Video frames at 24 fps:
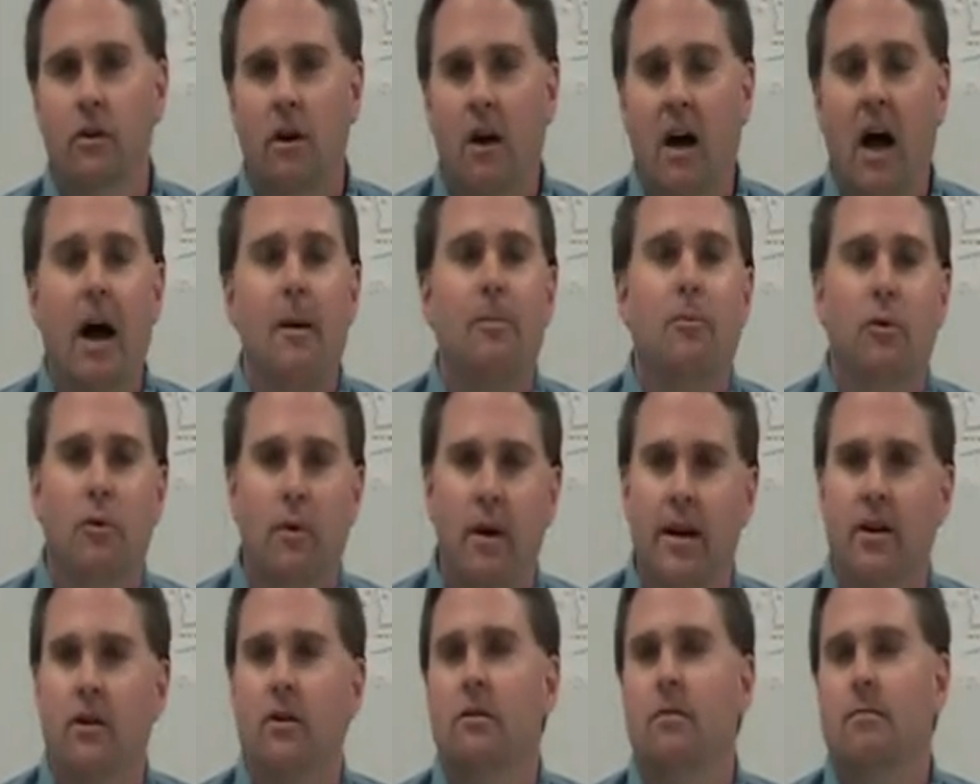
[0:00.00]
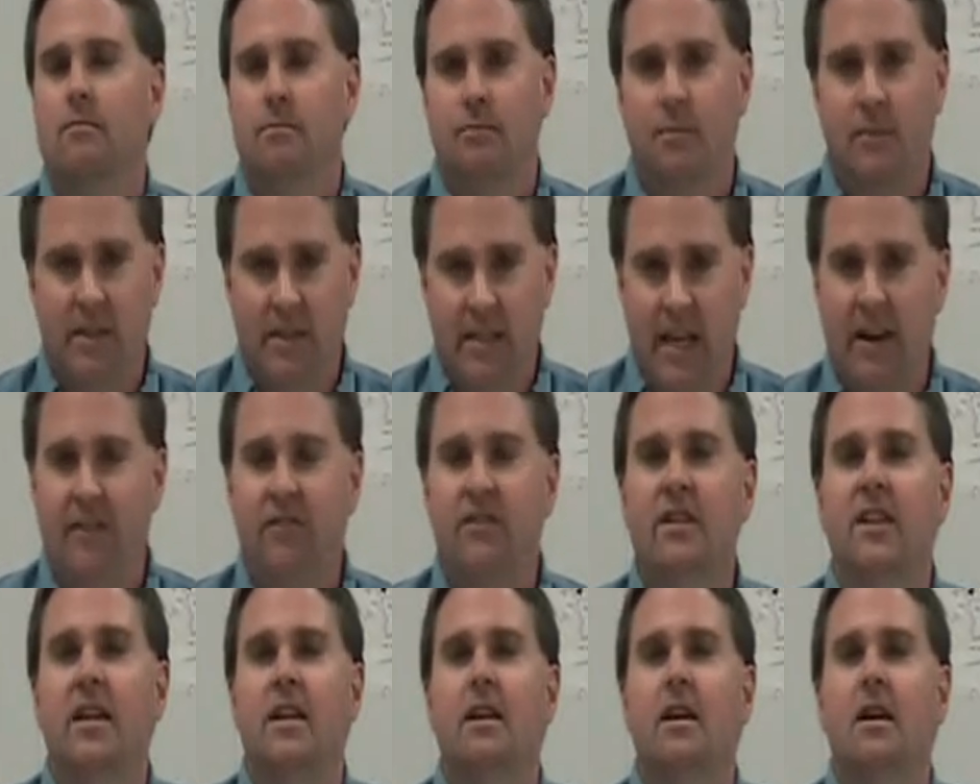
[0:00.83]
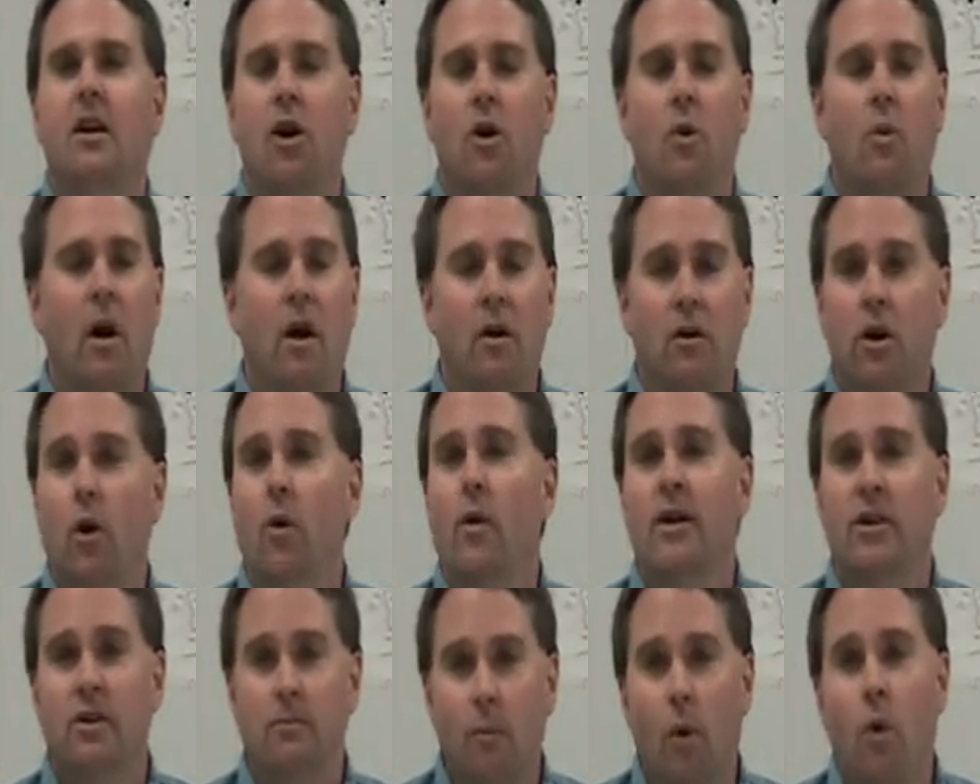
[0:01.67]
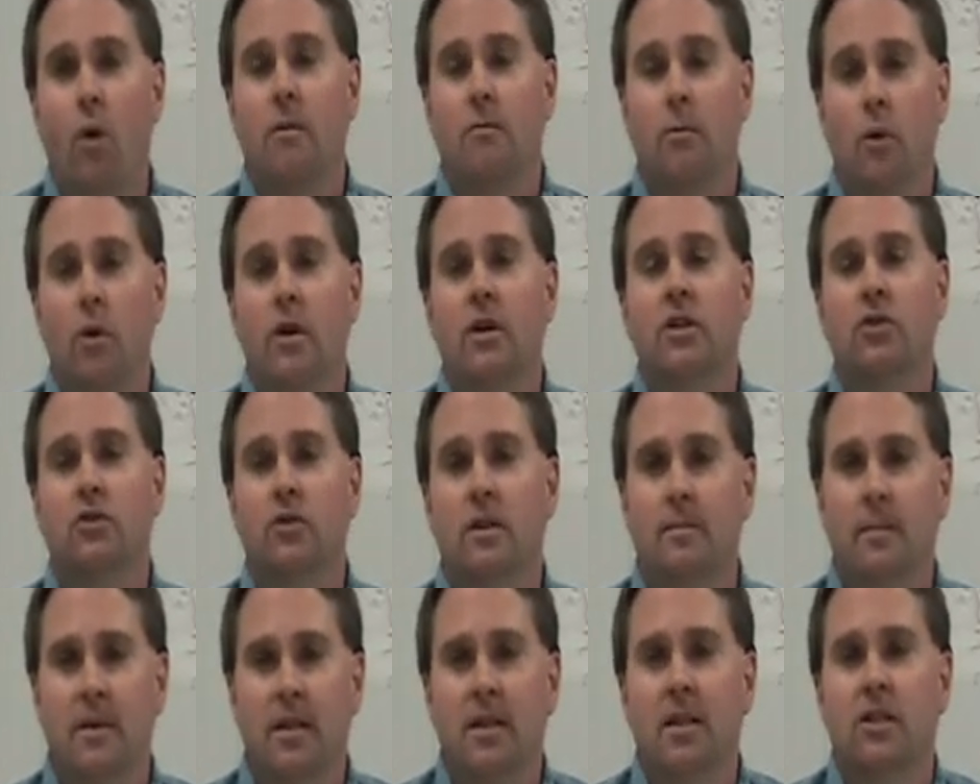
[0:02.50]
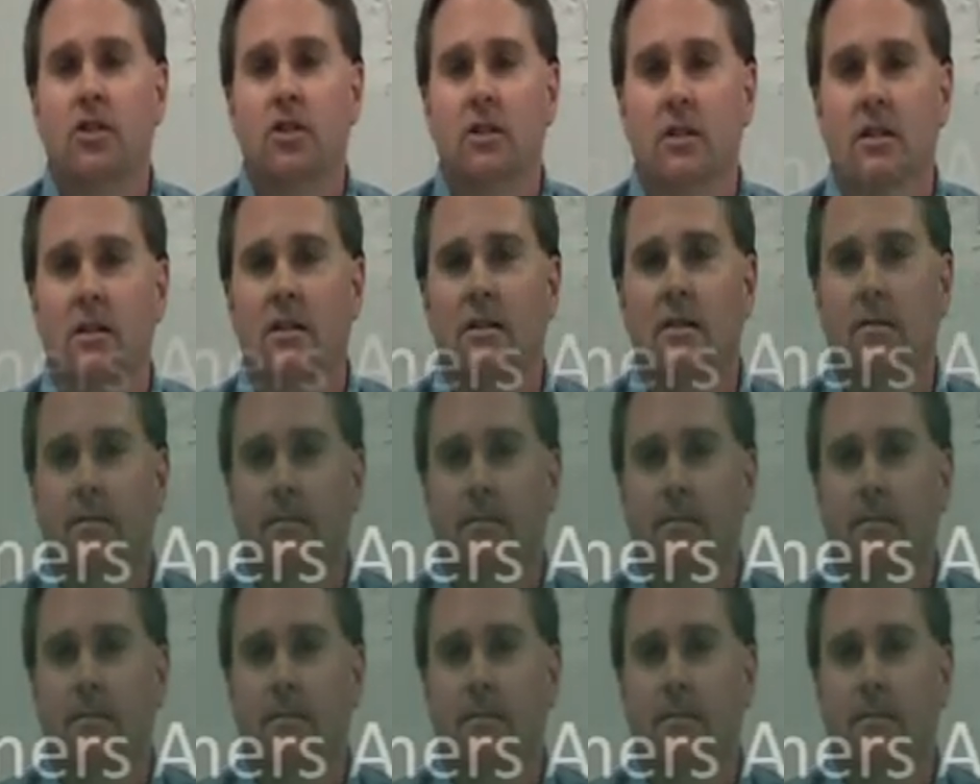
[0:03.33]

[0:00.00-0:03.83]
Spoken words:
operator safety while going to more and more extreme conditions.